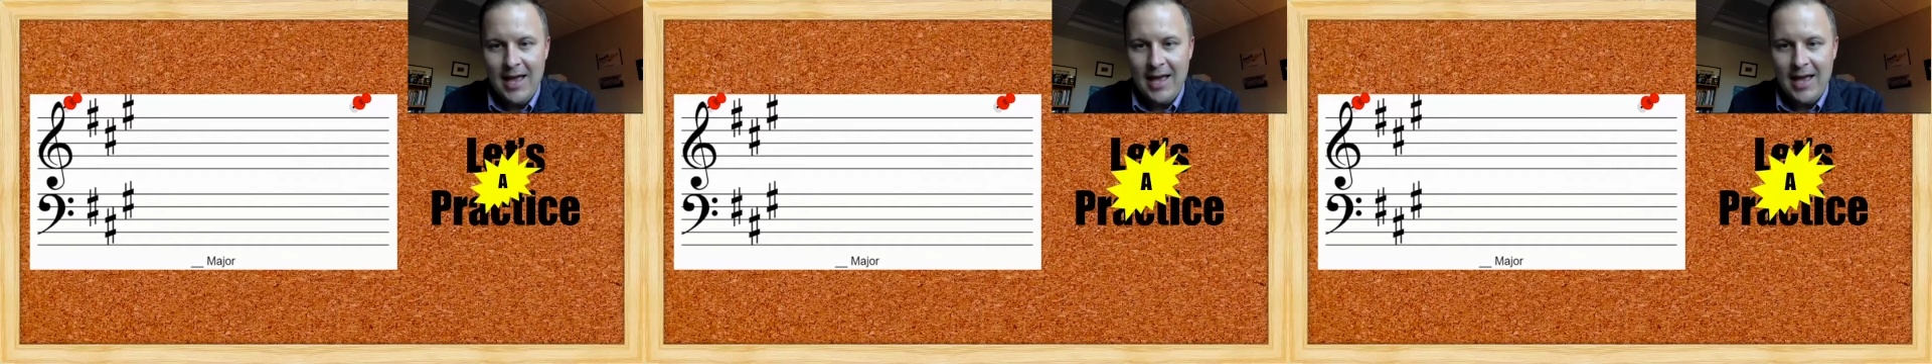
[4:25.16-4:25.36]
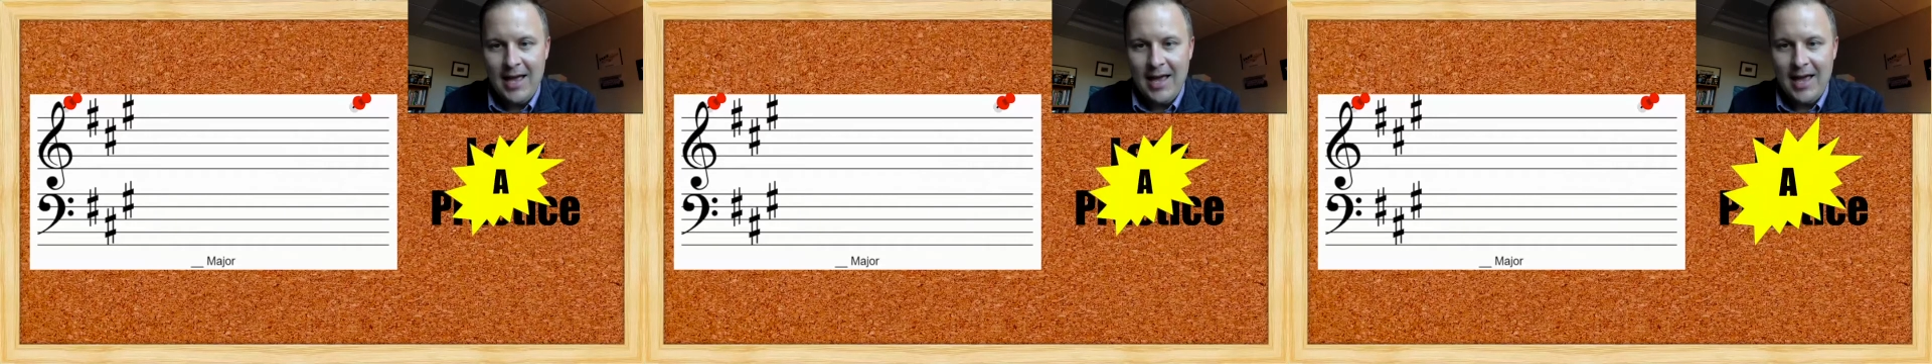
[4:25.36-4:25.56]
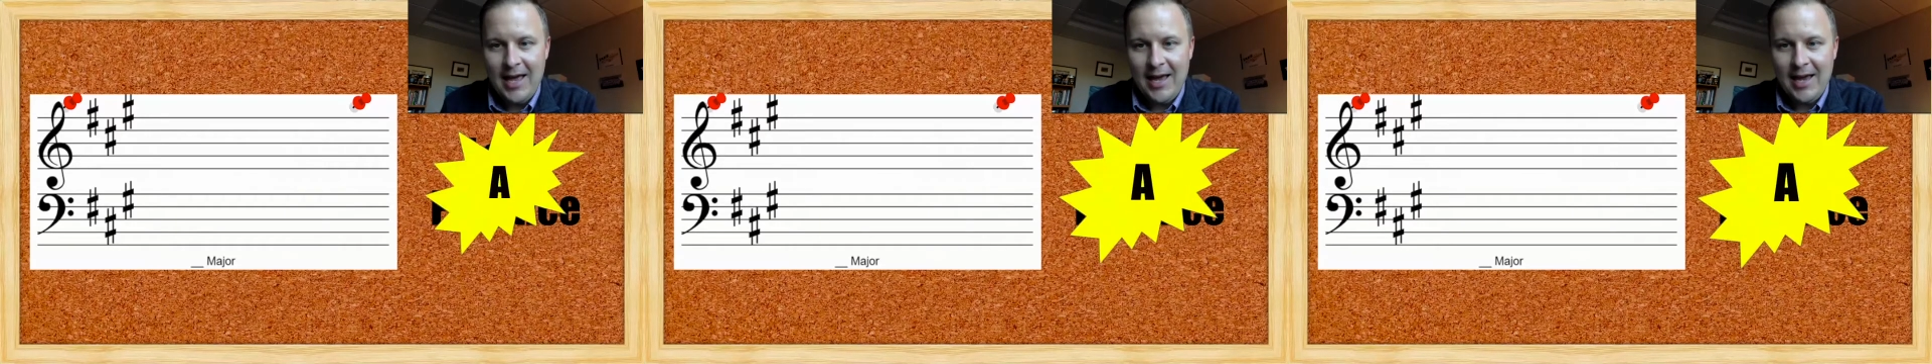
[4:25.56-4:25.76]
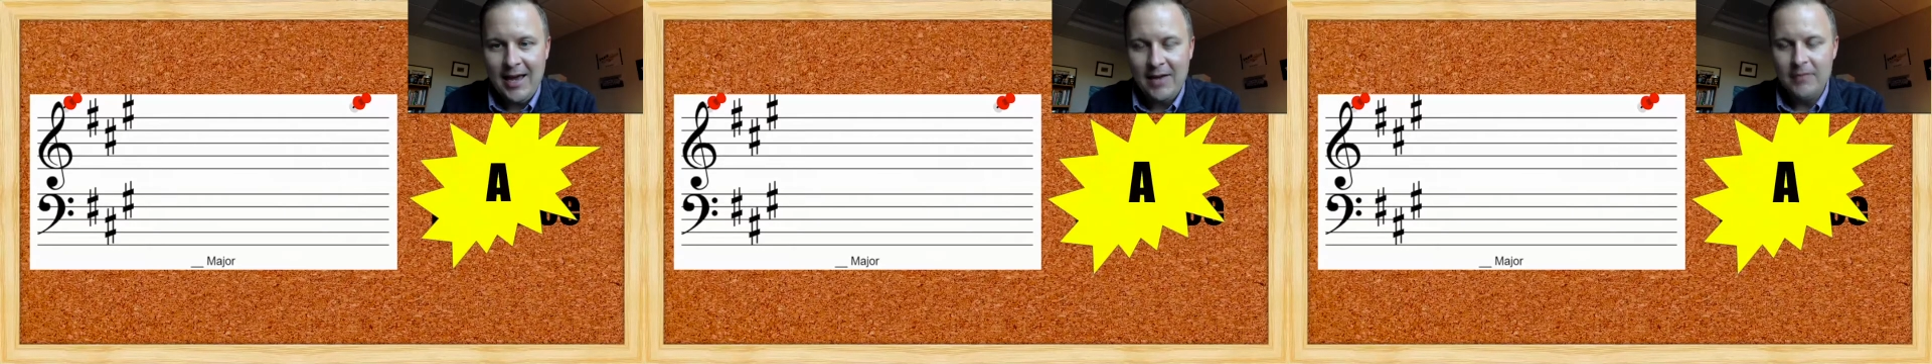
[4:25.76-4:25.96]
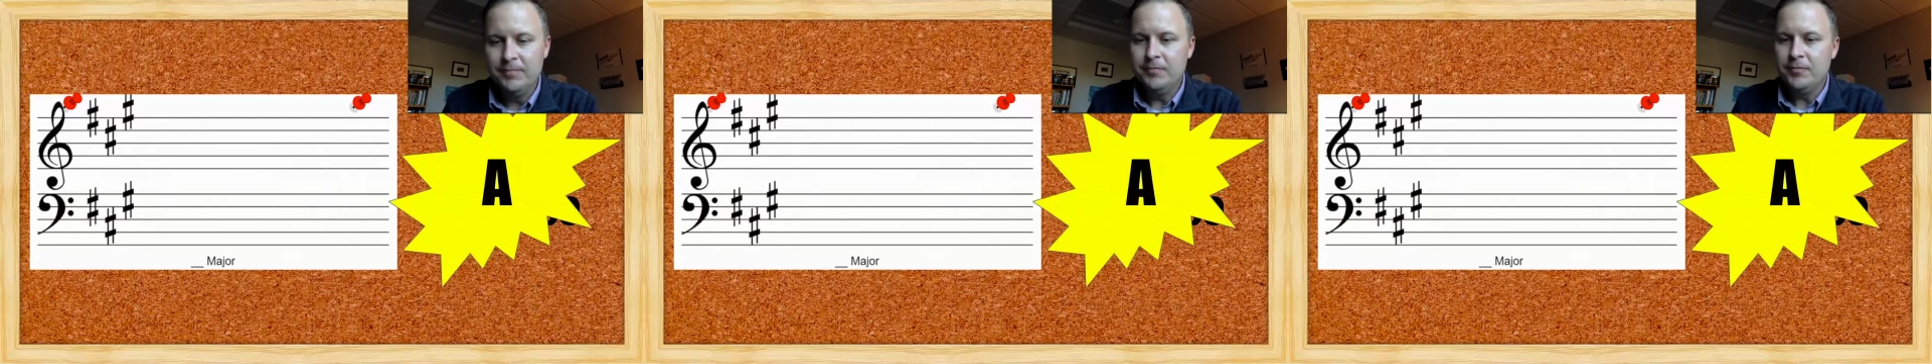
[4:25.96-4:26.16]
A.
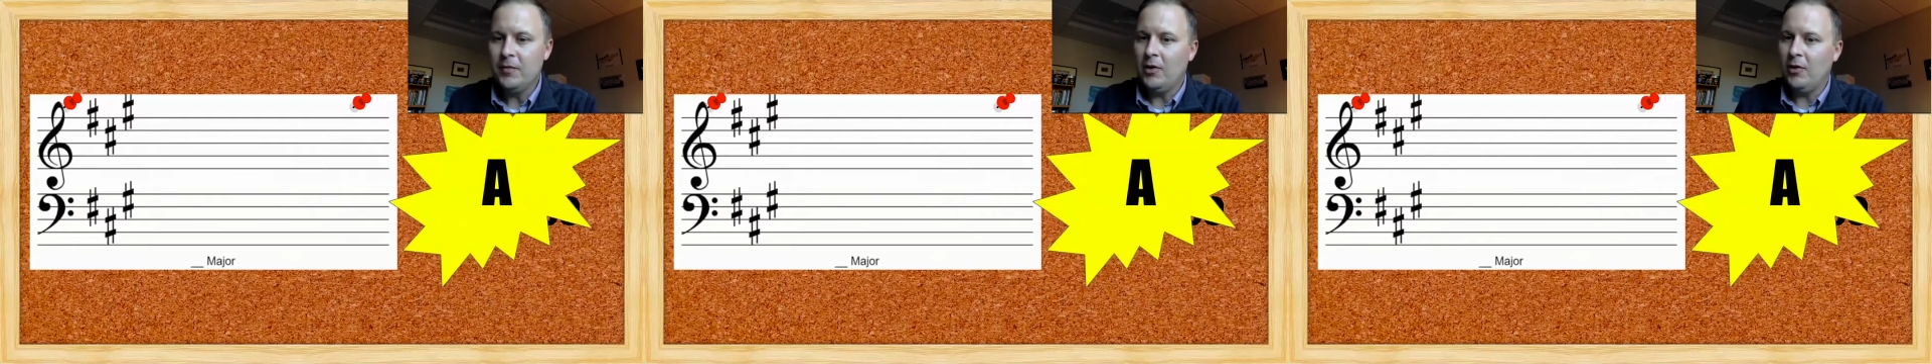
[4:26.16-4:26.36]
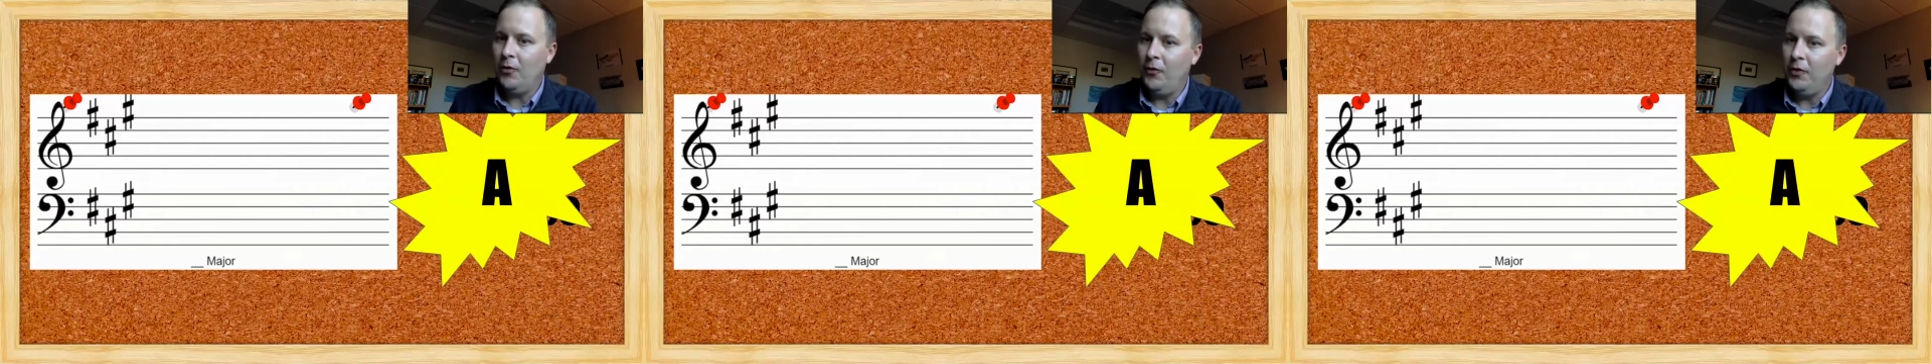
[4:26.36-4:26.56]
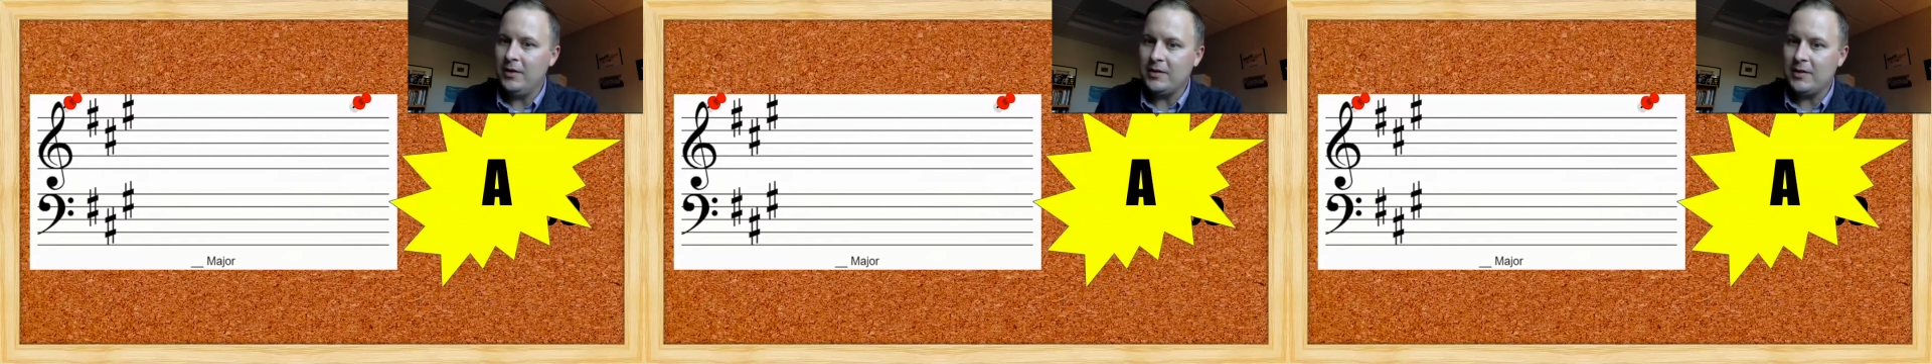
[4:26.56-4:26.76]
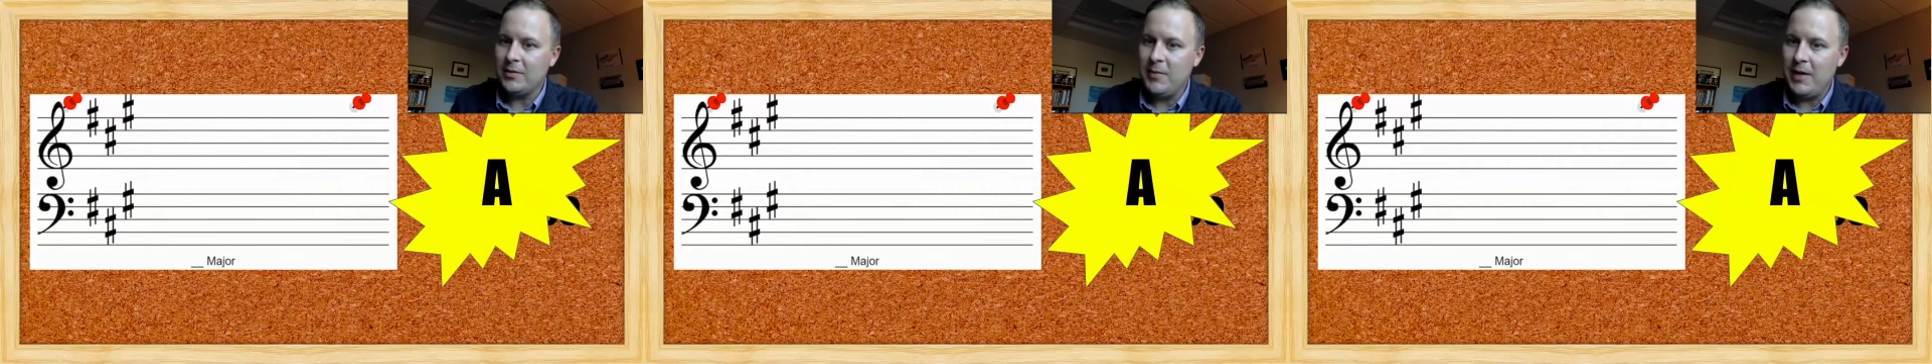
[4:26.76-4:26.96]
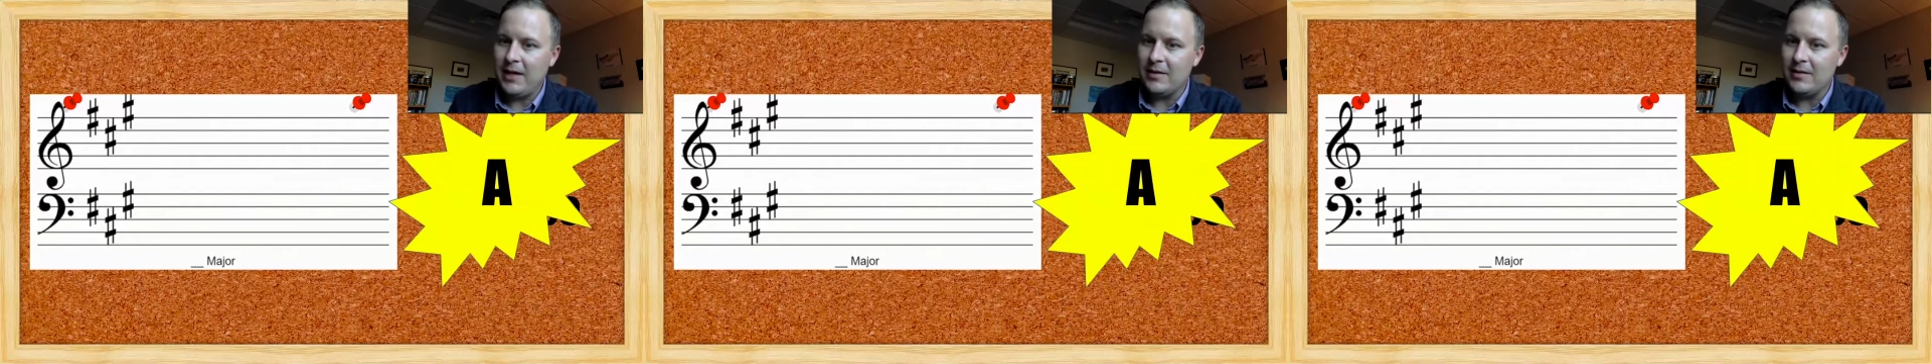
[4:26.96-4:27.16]
Hopefully this is
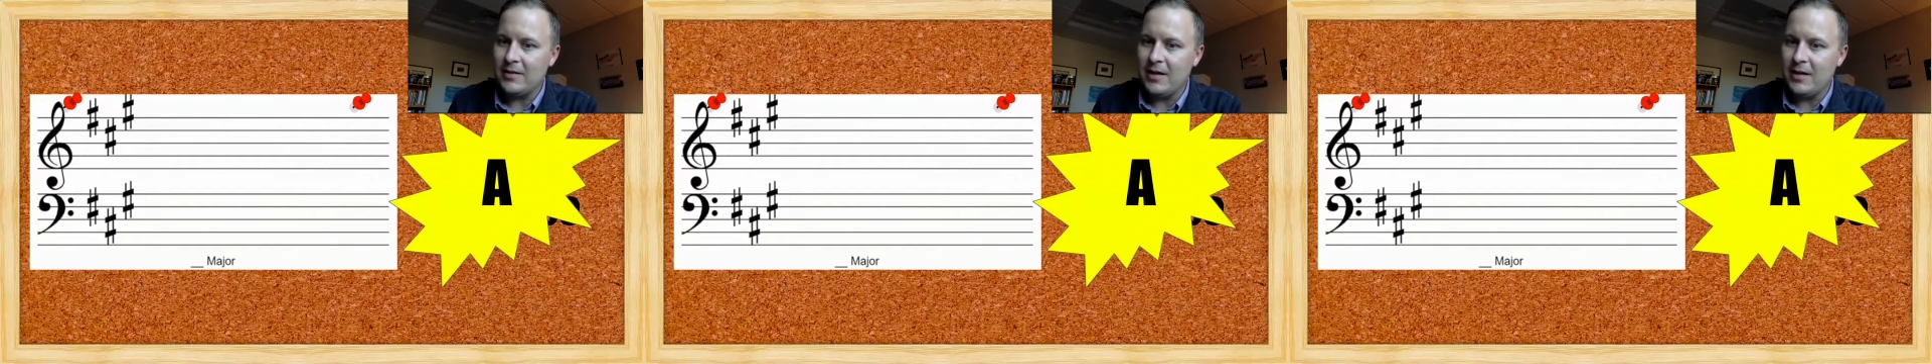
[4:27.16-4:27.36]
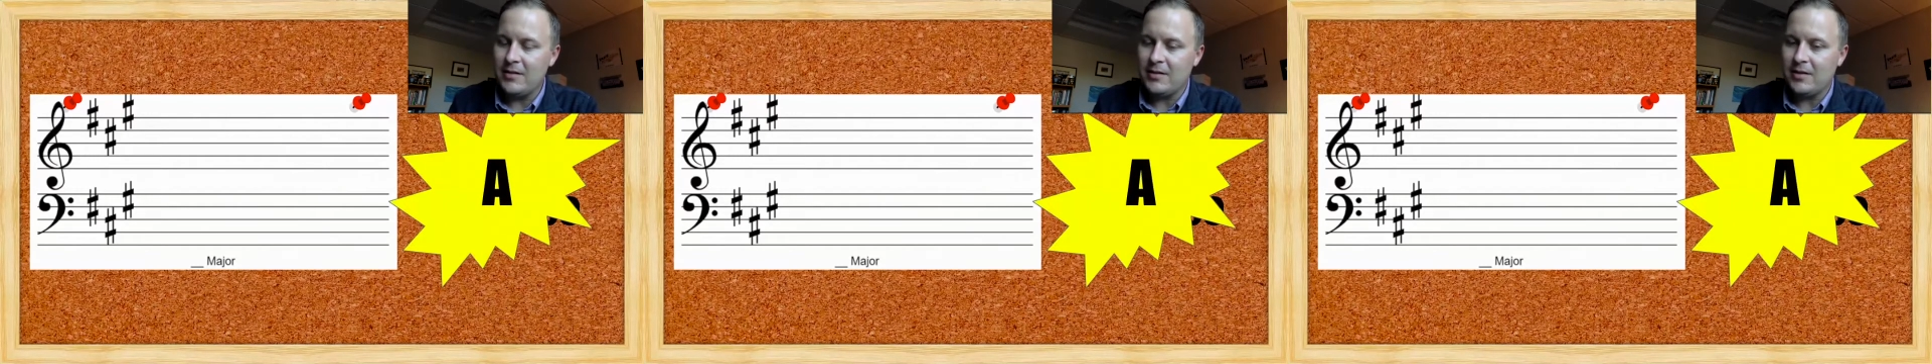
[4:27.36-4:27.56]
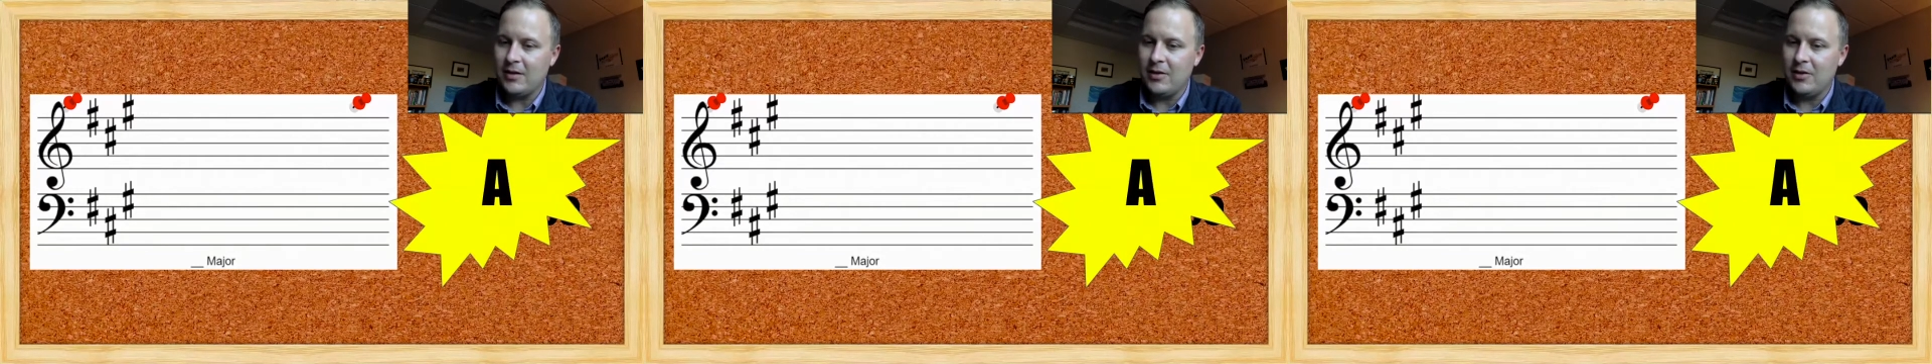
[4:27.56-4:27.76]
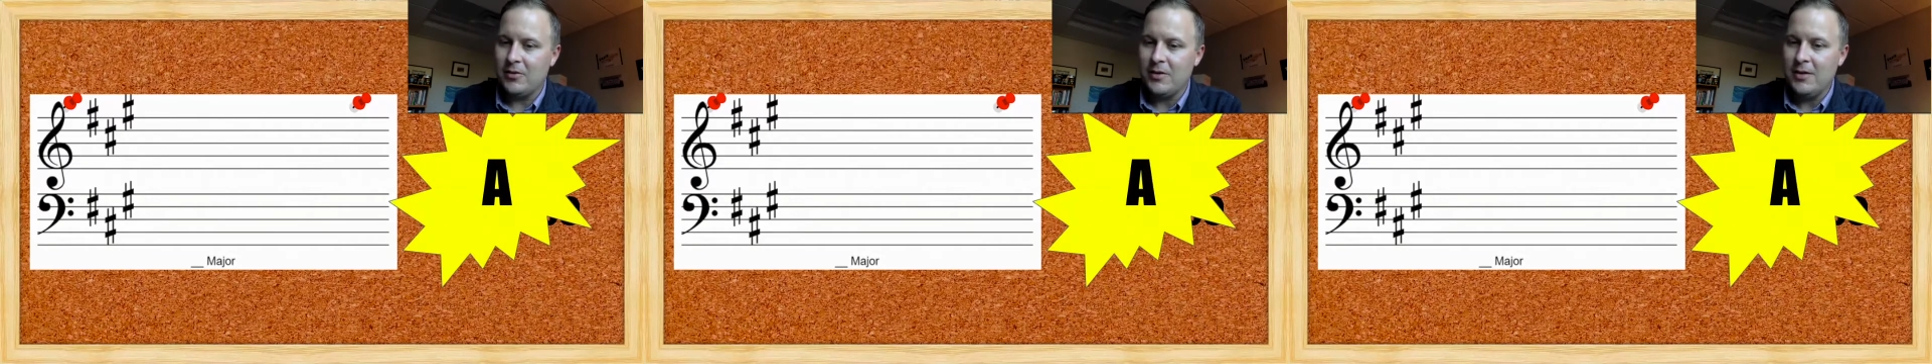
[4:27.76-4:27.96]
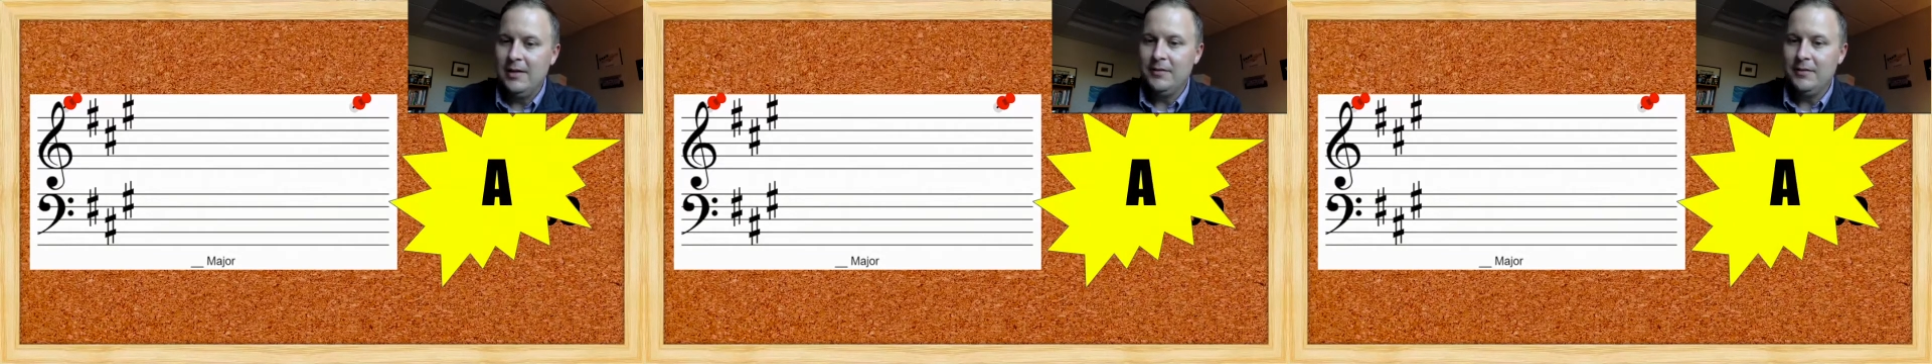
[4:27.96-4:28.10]
making sense to you.